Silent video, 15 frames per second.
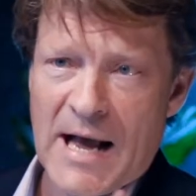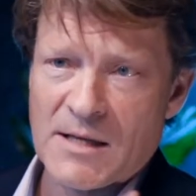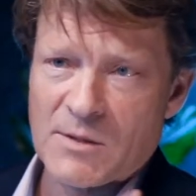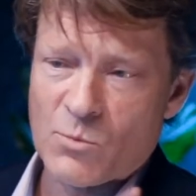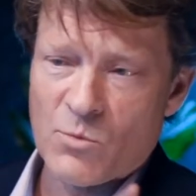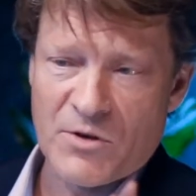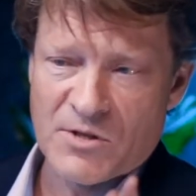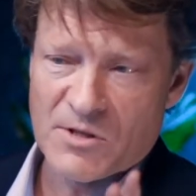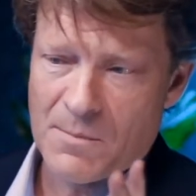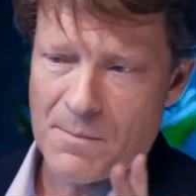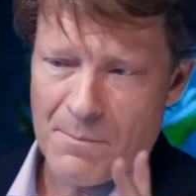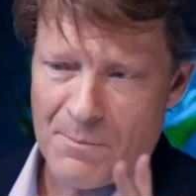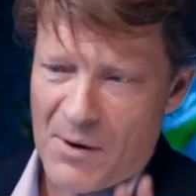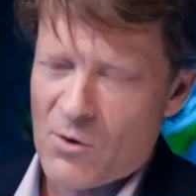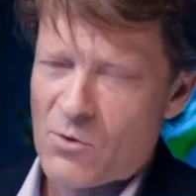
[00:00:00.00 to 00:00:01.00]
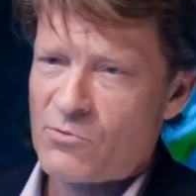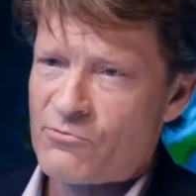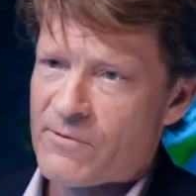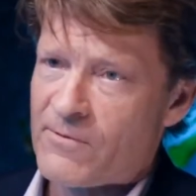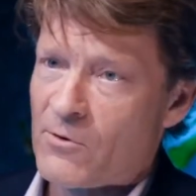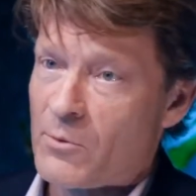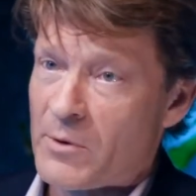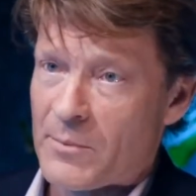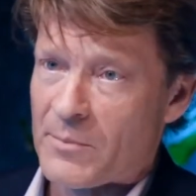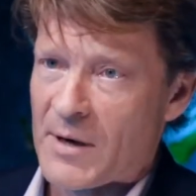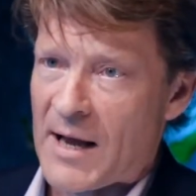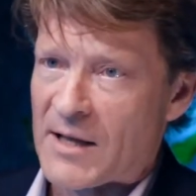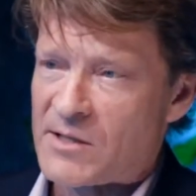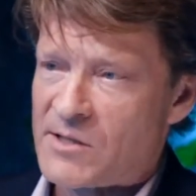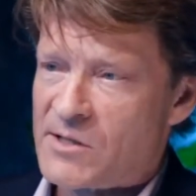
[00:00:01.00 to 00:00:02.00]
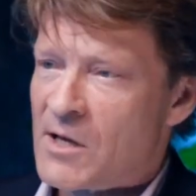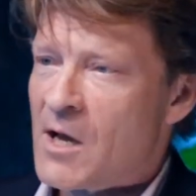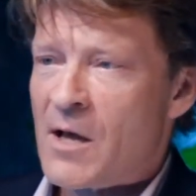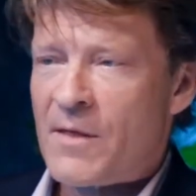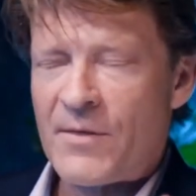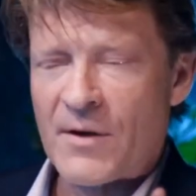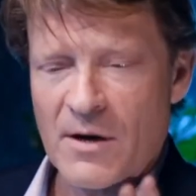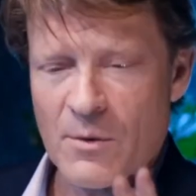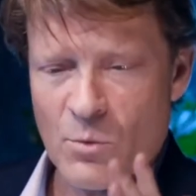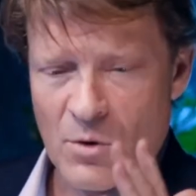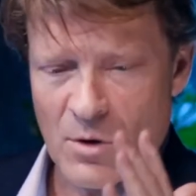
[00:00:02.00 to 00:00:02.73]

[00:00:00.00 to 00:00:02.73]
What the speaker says: As with some bold reforming plans that